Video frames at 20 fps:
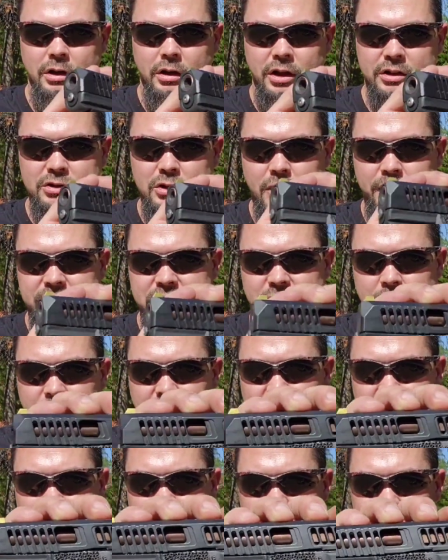Let's go over some of
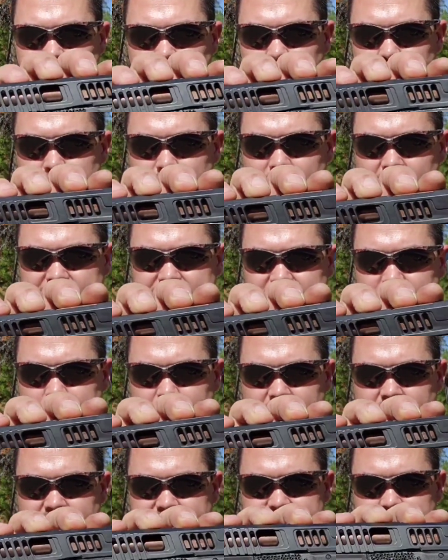the info you guys keep
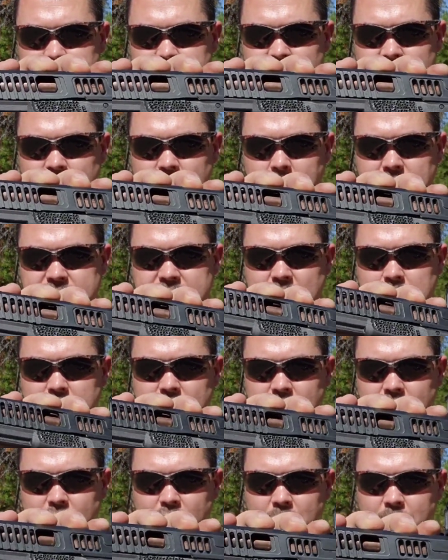asking me in the comments down
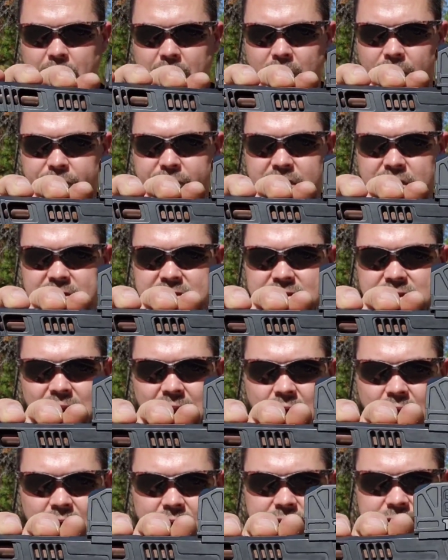below about these
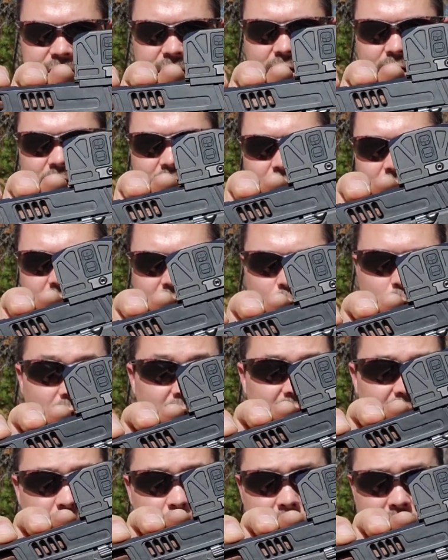slides. Like what
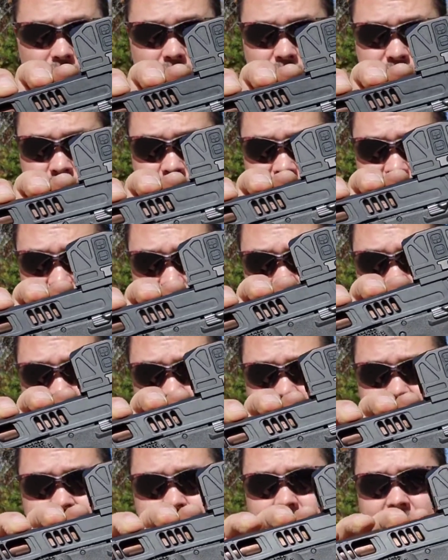kind of metal it's made out of.
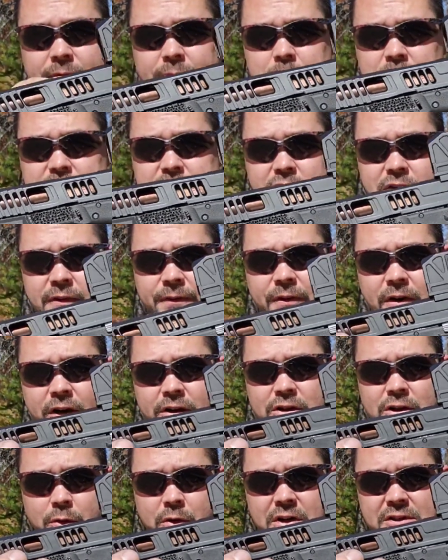It's made from
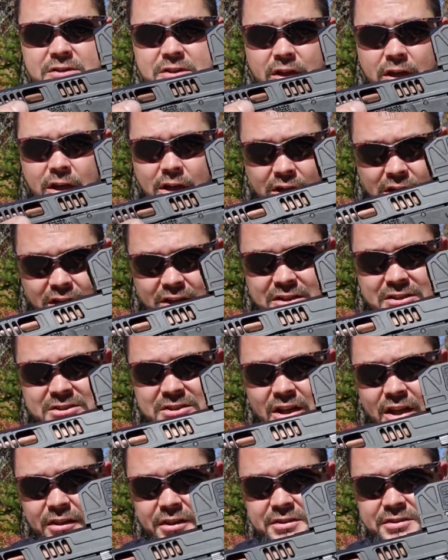certified USA,
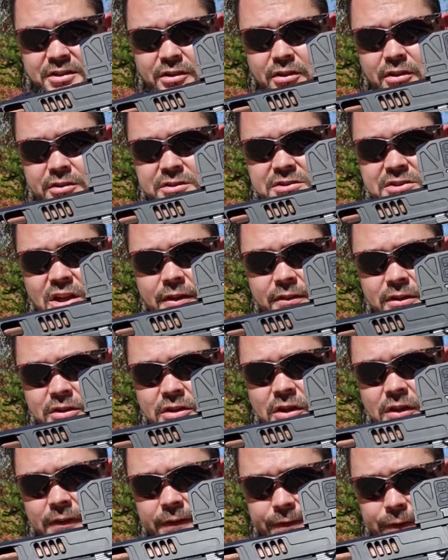stainless steel,
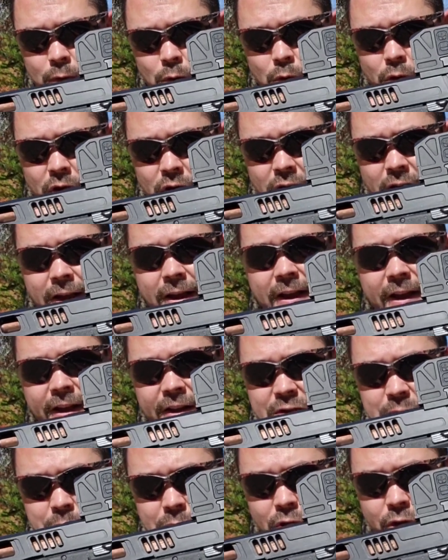17.4, and
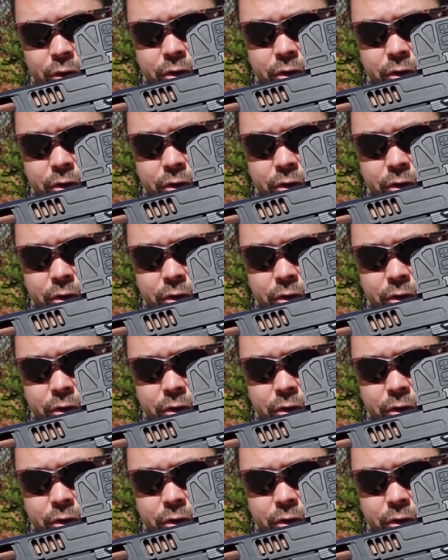it's milled